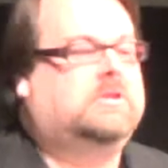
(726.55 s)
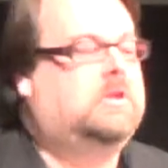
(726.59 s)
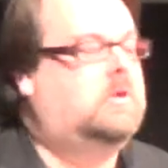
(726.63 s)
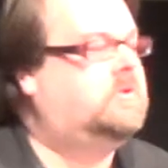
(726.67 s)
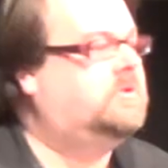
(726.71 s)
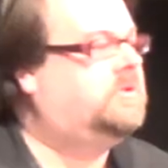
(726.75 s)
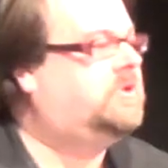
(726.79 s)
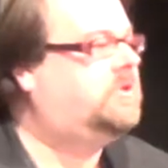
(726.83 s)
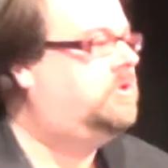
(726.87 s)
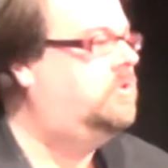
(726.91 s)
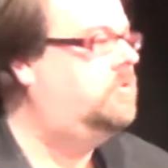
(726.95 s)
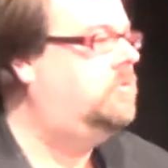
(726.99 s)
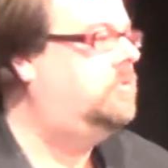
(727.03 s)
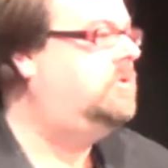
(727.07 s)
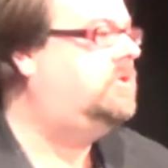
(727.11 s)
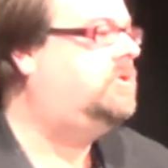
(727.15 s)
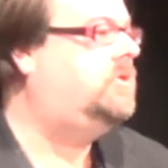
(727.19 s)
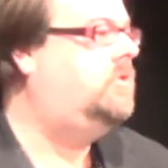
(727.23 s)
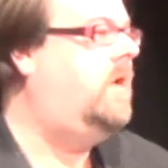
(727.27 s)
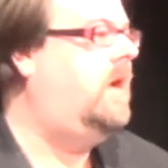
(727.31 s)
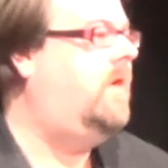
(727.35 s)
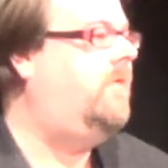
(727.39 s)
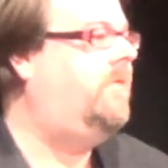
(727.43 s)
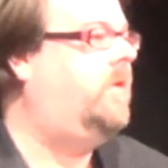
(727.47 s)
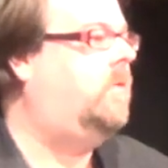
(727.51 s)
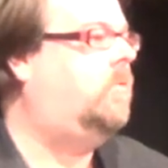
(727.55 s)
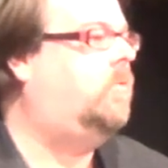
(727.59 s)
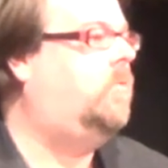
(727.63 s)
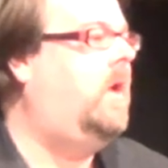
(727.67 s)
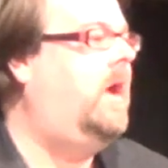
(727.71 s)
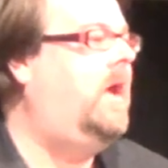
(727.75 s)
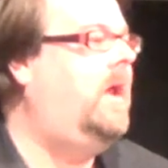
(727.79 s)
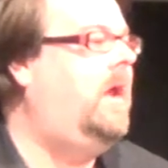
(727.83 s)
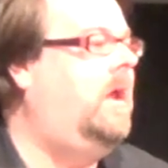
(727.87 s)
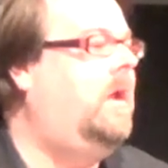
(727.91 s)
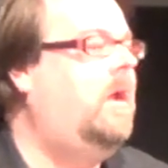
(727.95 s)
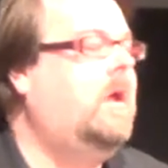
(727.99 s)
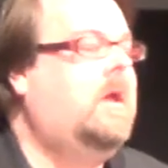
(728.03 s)
You know, as students, you have the
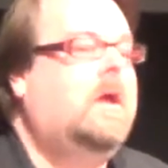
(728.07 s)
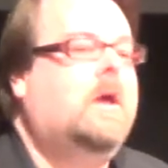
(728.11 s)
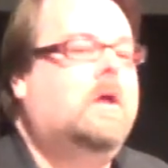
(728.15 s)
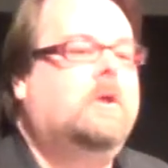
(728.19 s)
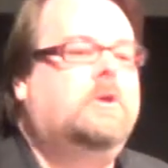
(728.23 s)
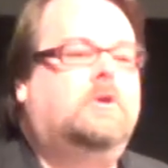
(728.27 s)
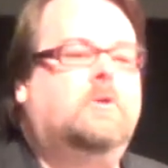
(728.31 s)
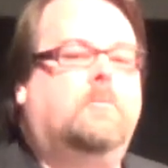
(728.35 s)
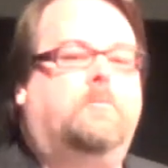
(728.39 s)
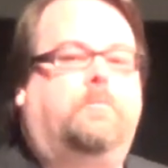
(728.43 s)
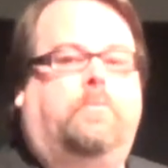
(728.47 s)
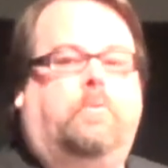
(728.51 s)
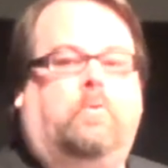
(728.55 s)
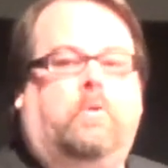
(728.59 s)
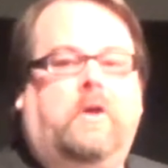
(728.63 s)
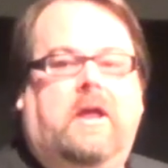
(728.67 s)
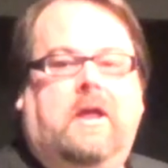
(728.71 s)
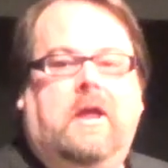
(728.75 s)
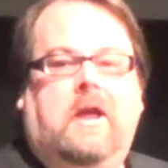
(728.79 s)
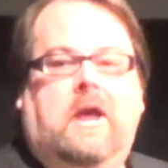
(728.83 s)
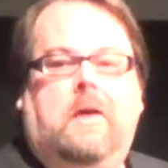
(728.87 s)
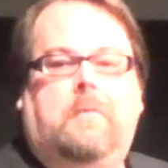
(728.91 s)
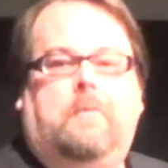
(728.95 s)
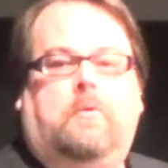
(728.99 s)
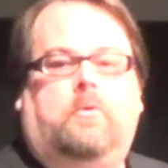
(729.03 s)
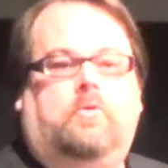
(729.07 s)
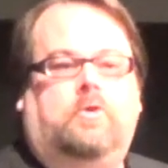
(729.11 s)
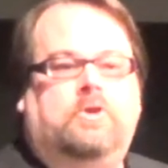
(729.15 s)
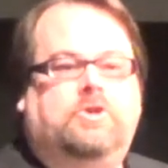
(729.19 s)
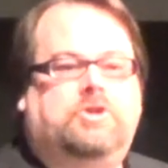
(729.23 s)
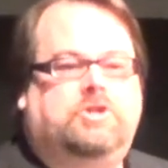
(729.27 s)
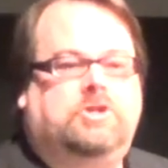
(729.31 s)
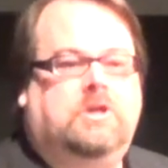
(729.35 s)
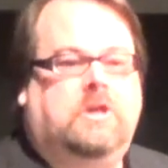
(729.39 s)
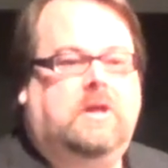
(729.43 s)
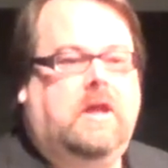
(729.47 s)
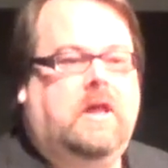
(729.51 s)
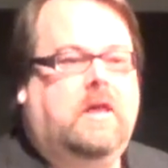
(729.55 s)
right to bring up
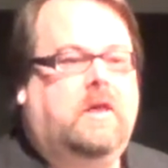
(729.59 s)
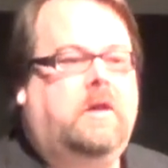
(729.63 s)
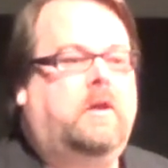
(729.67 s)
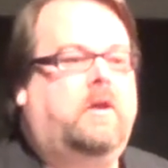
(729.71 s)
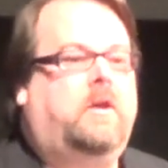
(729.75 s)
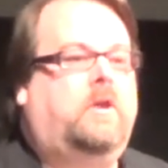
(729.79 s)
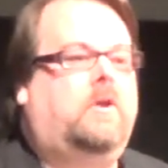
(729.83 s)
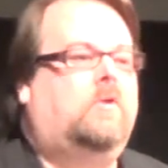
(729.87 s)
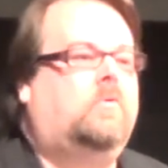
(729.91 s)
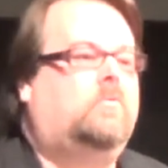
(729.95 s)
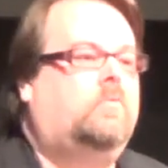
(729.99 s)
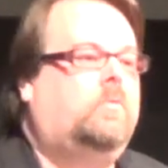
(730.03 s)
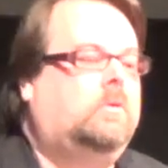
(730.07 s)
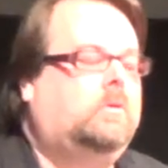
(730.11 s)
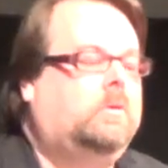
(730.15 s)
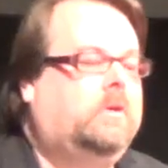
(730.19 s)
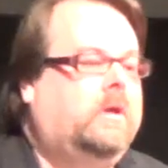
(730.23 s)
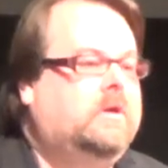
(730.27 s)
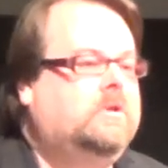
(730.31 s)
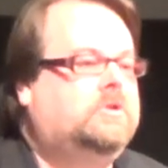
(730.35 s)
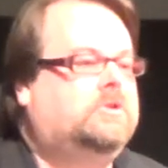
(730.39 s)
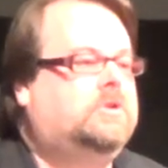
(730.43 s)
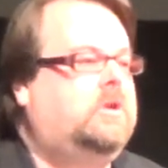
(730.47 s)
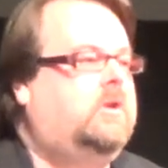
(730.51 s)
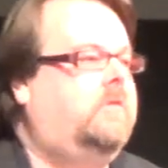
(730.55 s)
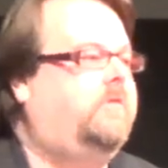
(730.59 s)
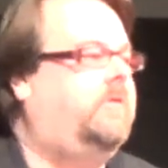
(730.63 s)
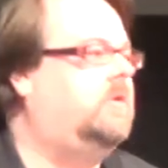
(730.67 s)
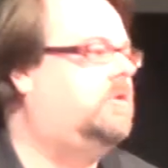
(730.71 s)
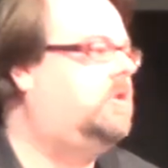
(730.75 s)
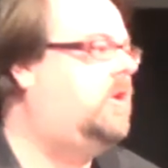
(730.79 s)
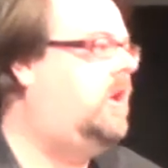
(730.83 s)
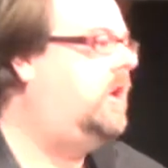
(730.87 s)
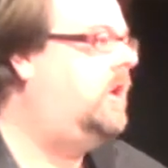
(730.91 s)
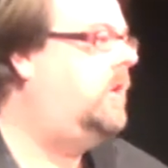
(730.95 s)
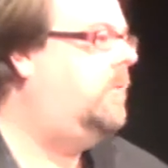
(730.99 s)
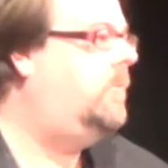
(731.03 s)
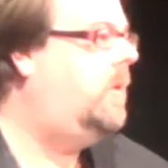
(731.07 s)
Christianity or religion if you're
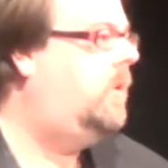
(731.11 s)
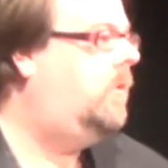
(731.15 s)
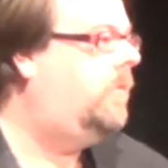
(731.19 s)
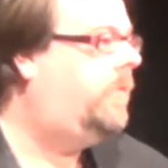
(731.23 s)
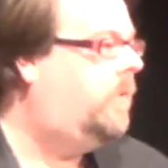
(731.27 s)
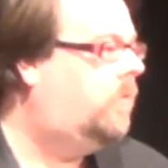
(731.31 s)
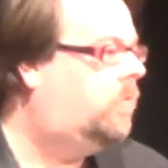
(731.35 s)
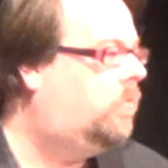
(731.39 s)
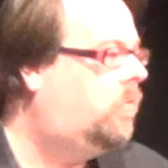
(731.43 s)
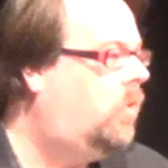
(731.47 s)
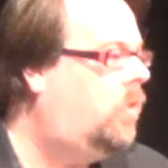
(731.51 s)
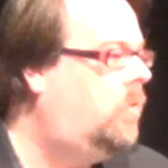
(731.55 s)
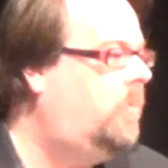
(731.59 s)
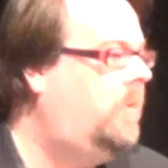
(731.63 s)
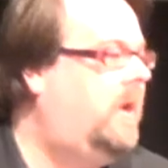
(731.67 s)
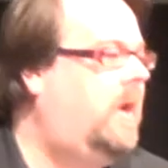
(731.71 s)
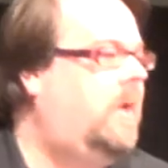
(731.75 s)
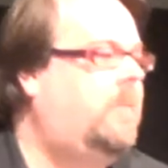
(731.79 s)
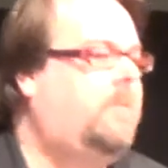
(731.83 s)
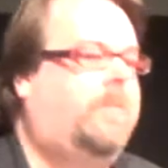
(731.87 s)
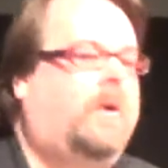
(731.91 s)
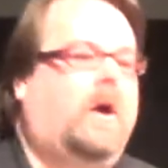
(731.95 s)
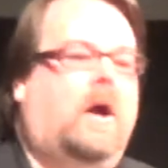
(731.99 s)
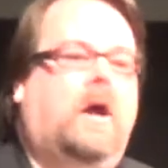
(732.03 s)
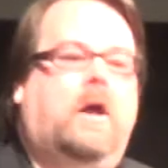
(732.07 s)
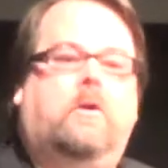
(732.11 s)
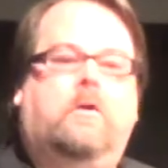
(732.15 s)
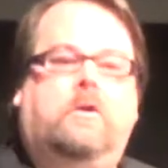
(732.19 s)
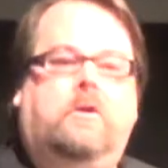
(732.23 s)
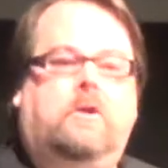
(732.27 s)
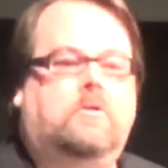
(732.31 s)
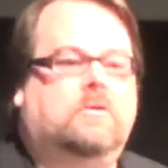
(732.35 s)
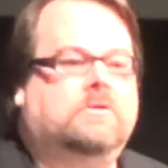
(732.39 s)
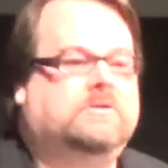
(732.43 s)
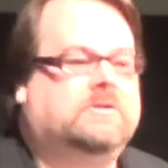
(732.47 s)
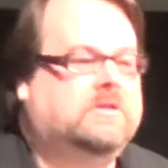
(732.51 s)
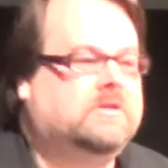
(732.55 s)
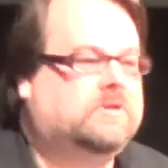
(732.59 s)
talking about the Roman Empire or
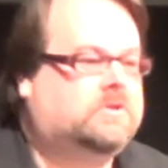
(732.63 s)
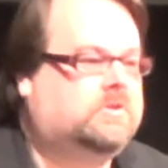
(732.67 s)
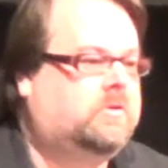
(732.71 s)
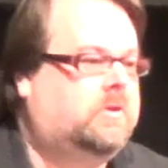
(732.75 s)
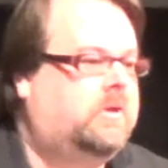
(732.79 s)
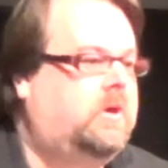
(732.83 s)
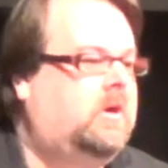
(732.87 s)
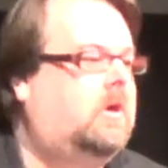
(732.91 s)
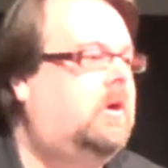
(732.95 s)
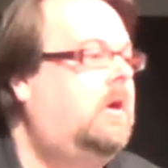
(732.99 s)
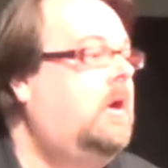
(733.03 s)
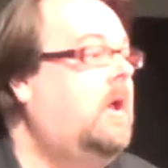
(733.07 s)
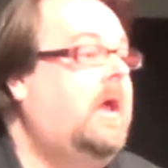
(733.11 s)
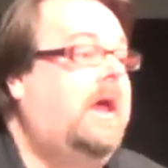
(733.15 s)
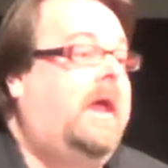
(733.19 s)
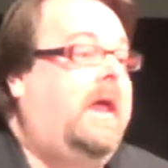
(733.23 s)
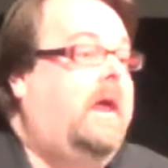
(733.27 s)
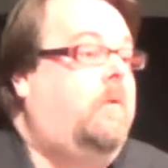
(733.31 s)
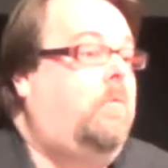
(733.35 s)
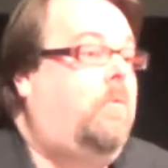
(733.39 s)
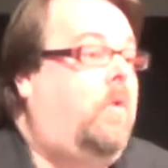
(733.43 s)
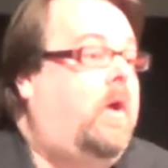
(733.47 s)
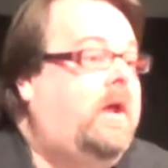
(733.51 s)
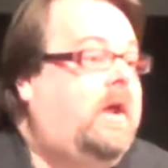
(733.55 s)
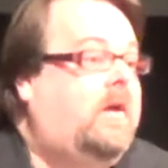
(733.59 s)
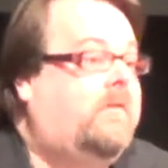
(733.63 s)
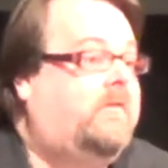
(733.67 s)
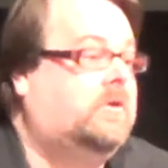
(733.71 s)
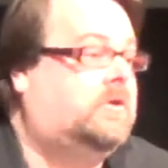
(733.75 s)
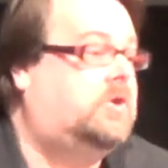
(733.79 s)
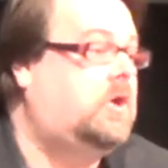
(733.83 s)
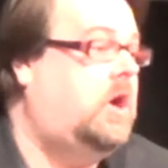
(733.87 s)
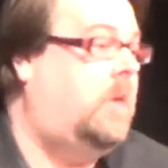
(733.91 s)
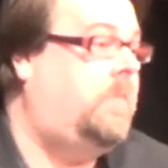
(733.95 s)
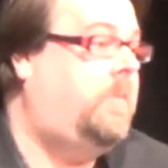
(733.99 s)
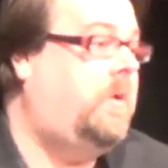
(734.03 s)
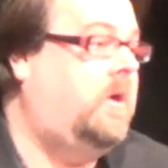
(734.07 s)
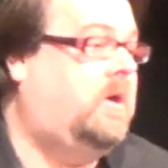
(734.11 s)
U.S. history or whatever
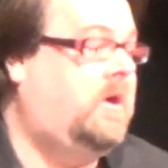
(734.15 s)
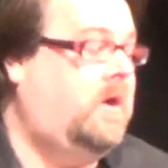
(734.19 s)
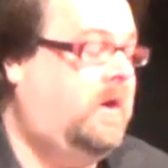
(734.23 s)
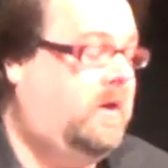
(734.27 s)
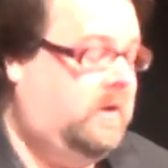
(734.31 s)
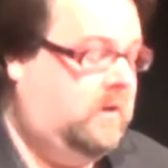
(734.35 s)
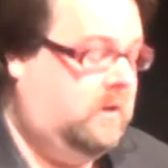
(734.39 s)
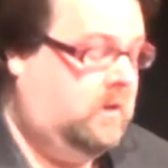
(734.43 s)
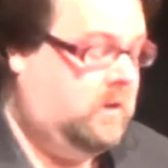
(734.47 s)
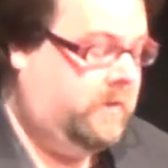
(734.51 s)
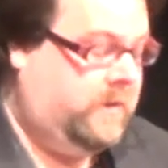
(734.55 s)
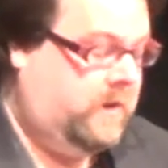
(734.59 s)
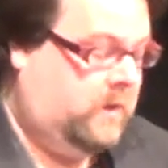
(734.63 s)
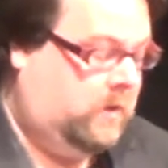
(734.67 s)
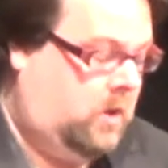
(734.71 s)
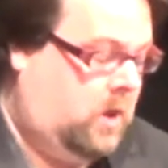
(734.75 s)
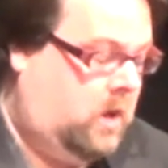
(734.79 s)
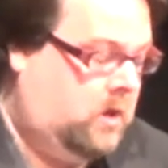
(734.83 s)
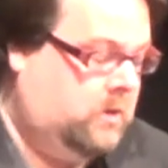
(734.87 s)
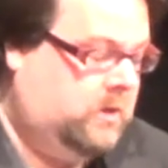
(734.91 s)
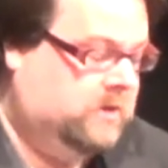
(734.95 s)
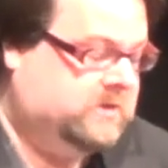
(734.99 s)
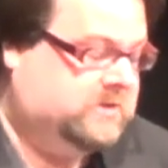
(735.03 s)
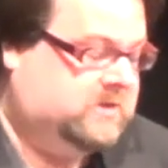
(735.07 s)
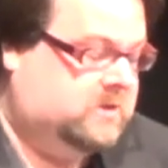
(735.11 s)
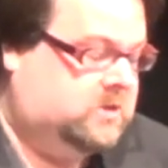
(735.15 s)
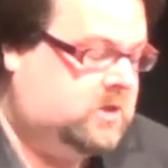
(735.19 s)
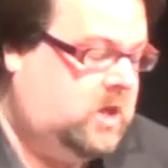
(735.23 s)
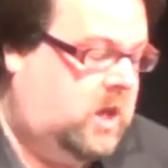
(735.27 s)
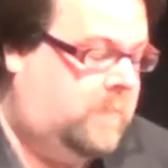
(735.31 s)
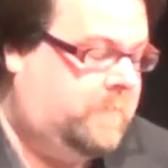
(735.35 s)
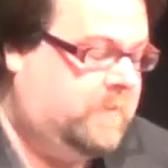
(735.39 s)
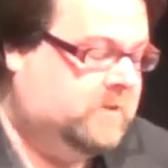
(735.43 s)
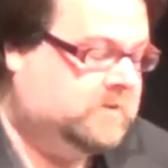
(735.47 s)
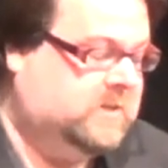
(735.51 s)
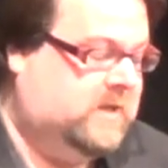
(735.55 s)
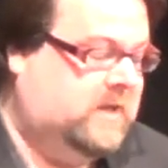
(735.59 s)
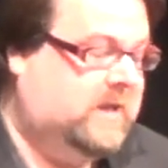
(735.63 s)
topic, you know, that long list of
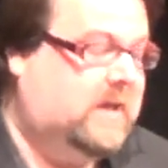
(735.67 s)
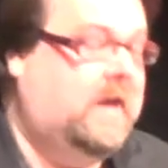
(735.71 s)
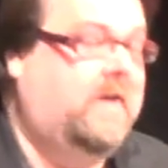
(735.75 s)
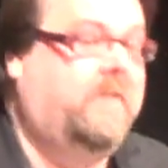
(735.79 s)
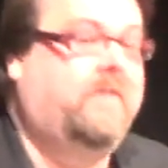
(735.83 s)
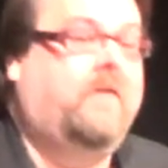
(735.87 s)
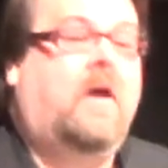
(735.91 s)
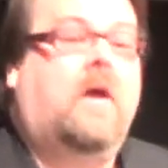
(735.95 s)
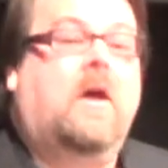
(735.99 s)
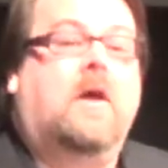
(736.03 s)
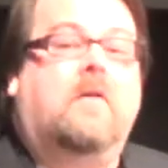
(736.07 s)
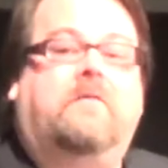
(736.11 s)
topics I gave.